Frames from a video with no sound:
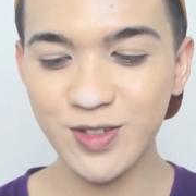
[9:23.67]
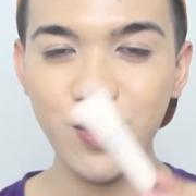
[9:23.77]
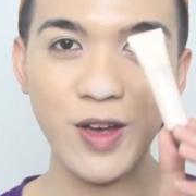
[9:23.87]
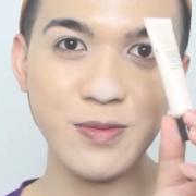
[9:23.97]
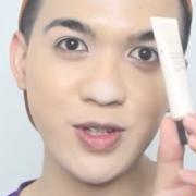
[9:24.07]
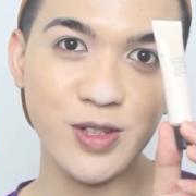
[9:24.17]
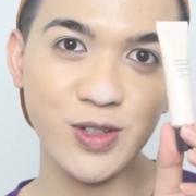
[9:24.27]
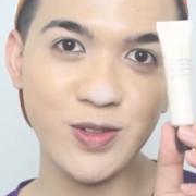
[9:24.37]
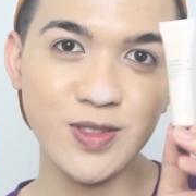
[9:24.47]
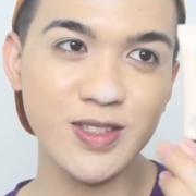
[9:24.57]
So I'm gonna
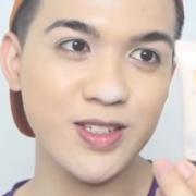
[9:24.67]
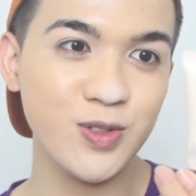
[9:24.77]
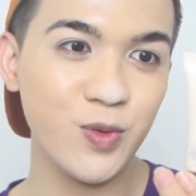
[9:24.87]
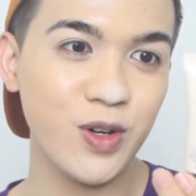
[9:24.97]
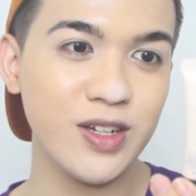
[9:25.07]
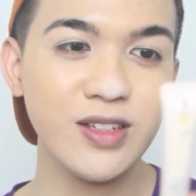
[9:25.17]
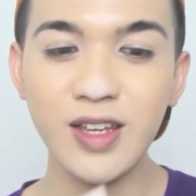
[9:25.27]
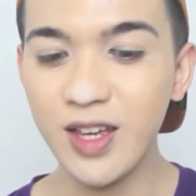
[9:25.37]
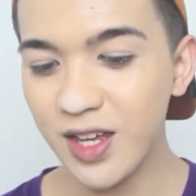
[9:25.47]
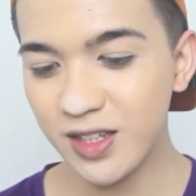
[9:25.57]
use this
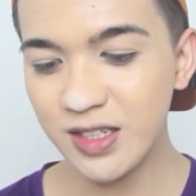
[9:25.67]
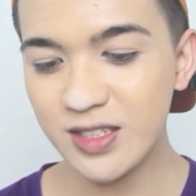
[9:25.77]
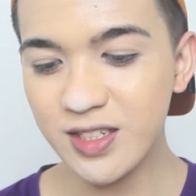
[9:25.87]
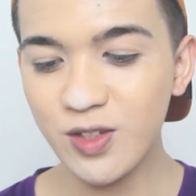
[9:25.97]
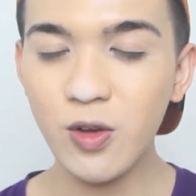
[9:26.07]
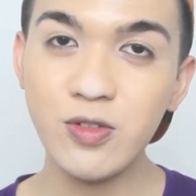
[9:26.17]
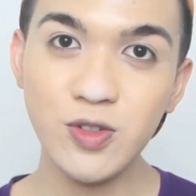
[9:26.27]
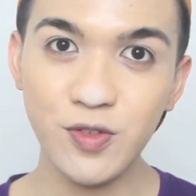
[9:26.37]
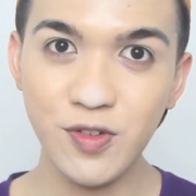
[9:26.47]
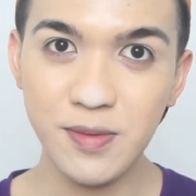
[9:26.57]
one. This is
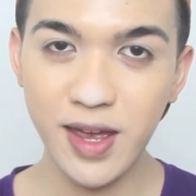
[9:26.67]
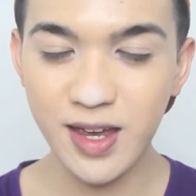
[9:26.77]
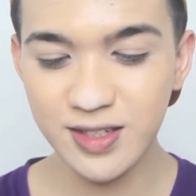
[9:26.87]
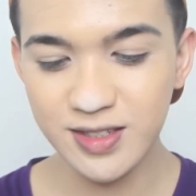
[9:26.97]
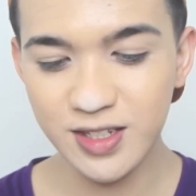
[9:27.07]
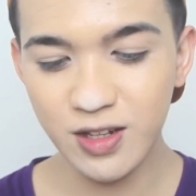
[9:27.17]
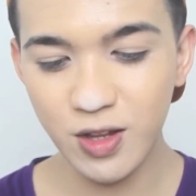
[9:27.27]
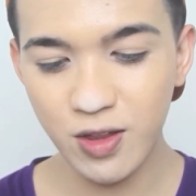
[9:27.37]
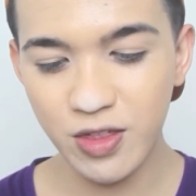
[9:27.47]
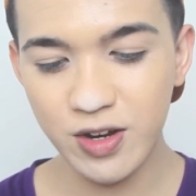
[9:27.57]
also from Estee
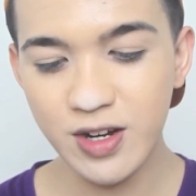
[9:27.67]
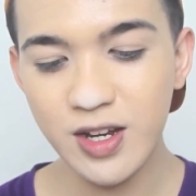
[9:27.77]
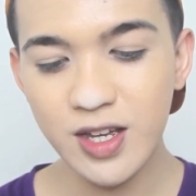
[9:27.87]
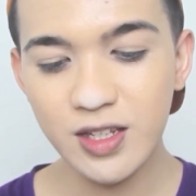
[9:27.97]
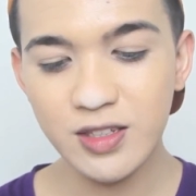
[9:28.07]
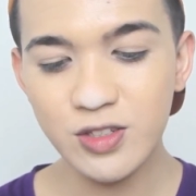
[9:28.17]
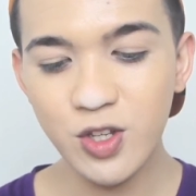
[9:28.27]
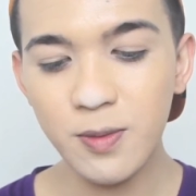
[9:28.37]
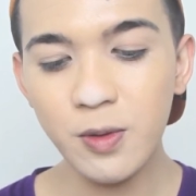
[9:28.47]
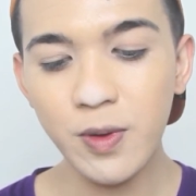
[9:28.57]
Lauder, the
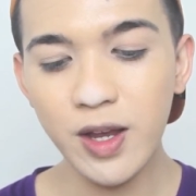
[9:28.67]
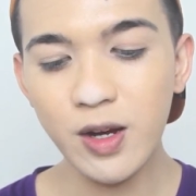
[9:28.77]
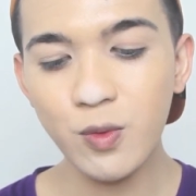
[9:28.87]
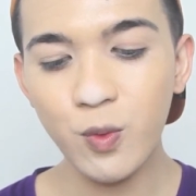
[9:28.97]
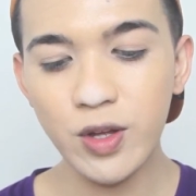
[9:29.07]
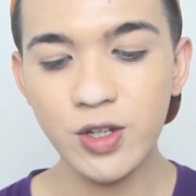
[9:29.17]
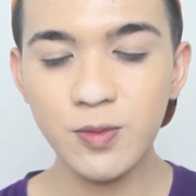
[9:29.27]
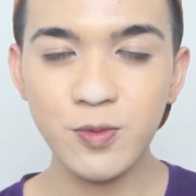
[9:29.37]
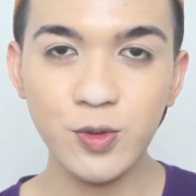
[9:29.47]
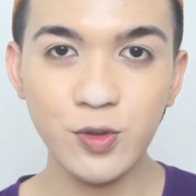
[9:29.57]
Double Wear
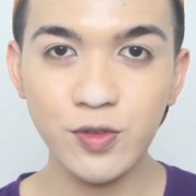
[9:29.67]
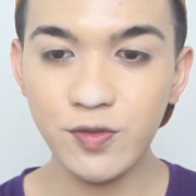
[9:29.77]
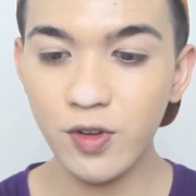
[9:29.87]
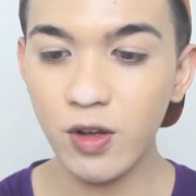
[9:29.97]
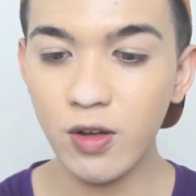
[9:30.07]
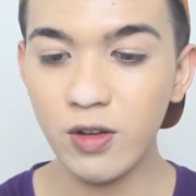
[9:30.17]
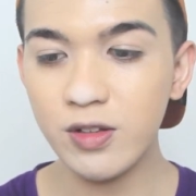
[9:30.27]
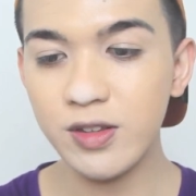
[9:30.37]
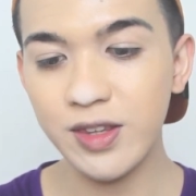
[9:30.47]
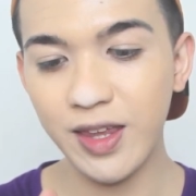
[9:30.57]
Waterproof
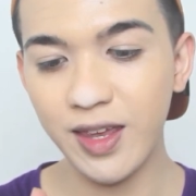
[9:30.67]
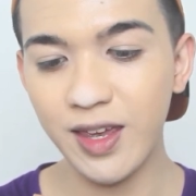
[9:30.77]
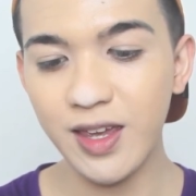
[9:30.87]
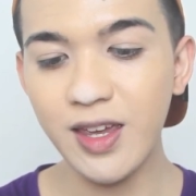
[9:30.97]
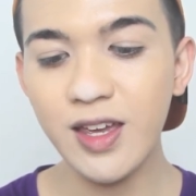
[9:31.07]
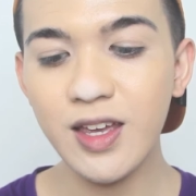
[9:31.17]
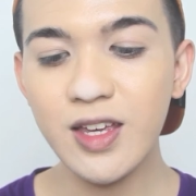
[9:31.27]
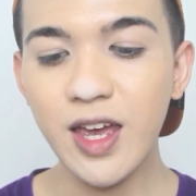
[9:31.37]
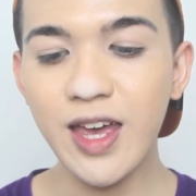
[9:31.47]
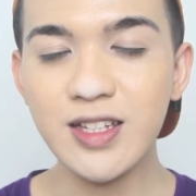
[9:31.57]
All Day
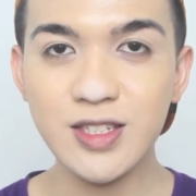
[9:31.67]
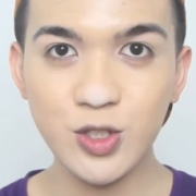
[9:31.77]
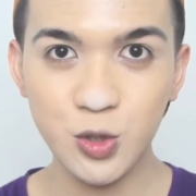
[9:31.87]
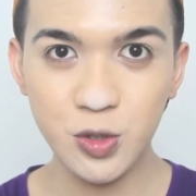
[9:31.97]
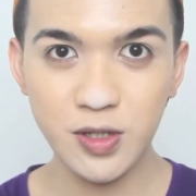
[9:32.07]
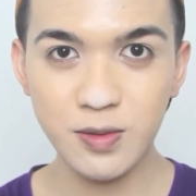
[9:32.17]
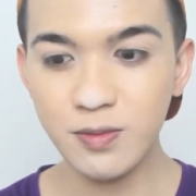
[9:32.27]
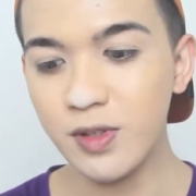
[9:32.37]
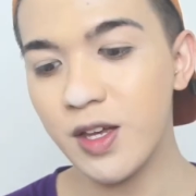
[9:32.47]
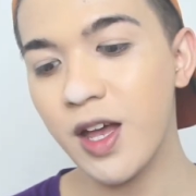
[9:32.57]

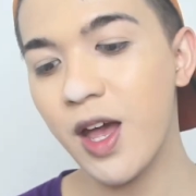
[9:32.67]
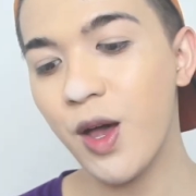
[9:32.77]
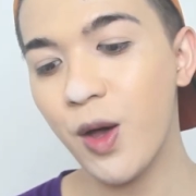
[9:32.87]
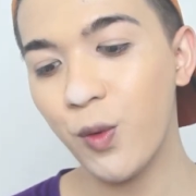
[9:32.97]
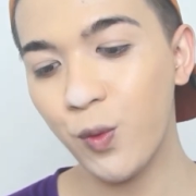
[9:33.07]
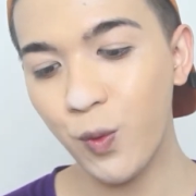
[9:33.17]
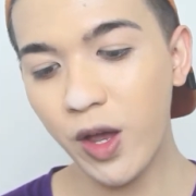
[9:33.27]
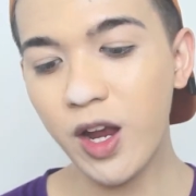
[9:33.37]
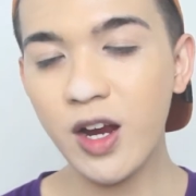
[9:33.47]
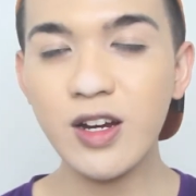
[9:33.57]
Extreme
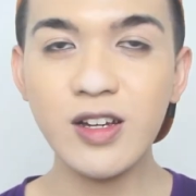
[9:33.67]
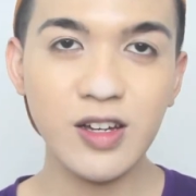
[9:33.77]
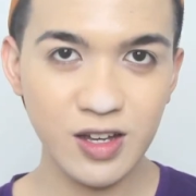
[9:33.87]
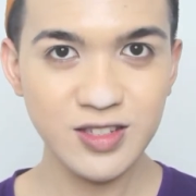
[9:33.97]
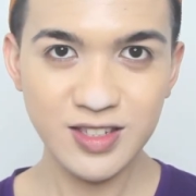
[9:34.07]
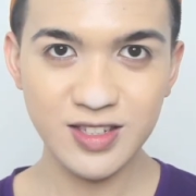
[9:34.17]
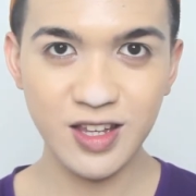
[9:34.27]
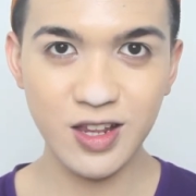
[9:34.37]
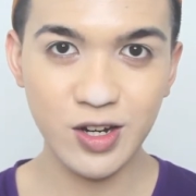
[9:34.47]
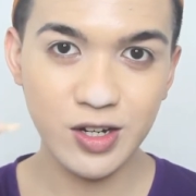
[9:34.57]
Wear
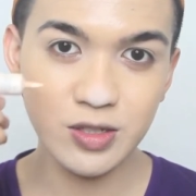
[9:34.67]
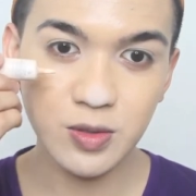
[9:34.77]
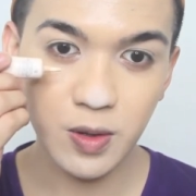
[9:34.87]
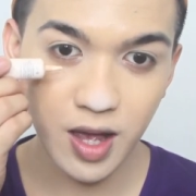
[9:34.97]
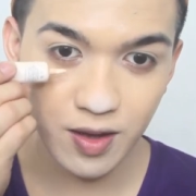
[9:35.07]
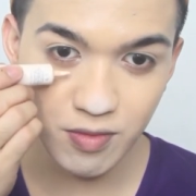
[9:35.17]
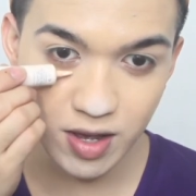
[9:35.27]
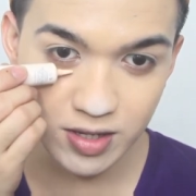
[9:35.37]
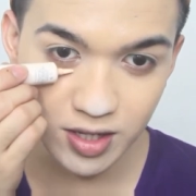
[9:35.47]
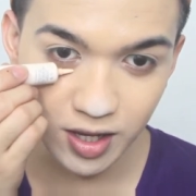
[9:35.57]
Concealer. So ang
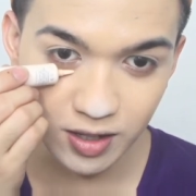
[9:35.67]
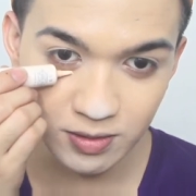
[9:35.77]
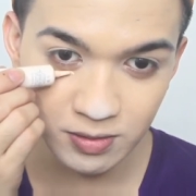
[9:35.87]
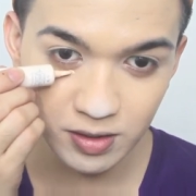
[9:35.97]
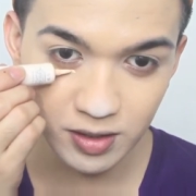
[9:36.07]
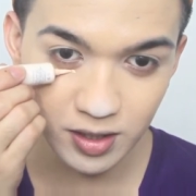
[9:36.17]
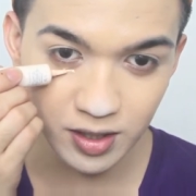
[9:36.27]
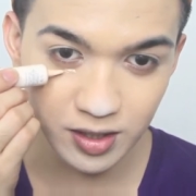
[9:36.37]
haba niya.